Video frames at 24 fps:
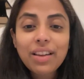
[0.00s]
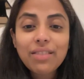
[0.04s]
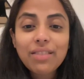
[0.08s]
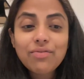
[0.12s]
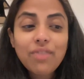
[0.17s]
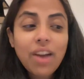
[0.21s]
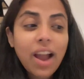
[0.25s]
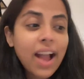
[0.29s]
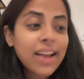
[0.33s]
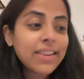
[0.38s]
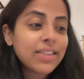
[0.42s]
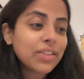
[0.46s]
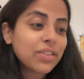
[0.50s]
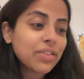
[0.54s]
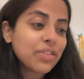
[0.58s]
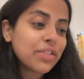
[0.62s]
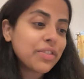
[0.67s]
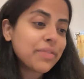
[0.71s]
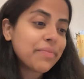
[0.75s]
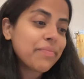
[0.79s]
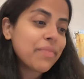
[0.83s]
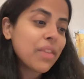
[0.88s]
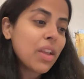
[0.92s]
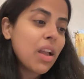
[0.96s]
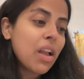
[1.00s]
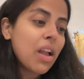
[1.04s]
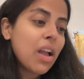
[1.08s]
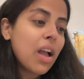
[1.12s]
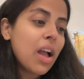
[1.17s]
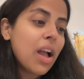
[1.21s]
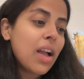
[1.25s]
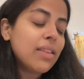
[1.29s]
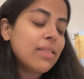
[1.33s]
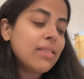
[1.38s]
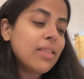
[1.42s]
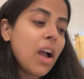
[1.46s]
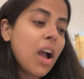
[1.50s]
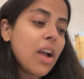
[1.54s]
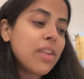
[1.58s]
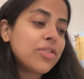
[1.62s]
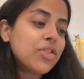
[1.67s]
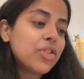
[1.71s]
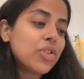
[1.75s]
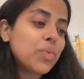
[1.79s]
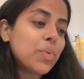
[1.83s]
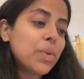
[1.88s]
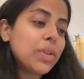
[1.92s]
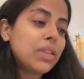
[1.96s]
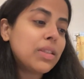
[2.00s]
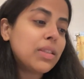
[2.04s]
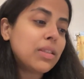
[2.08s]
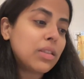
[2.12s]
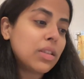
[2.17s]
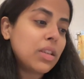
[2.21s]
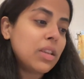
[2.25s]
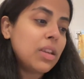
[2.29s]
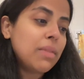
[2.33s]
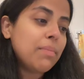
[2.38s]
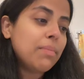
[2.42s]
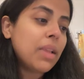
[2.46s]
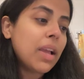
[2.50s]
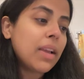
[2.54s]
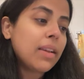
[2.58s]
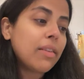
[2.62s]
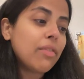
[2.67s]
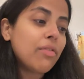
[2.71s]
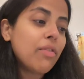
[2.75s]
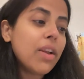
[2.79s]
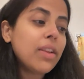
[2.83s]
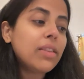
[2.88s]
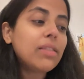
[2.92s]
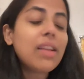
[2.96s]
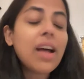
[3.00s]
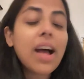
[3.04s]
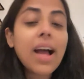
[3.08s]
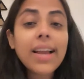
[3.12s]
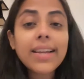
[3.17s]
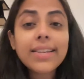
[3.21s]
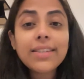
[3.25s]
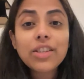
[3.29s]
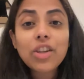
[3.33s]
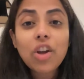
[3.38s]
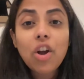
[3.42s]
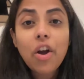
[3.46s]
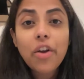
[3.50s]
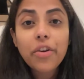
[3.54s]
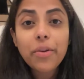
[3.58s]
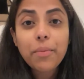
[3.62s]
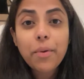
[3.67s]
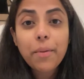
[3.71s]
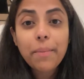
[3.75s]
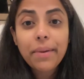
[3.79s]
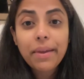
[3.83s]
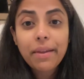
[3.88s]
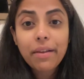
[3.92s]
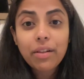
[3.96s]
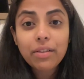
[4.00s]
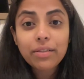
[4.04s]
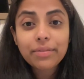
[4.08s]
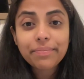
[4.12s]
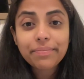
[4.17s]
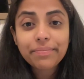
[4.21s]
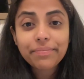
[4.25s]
rattle, and gush with steam like a red-lined automobile.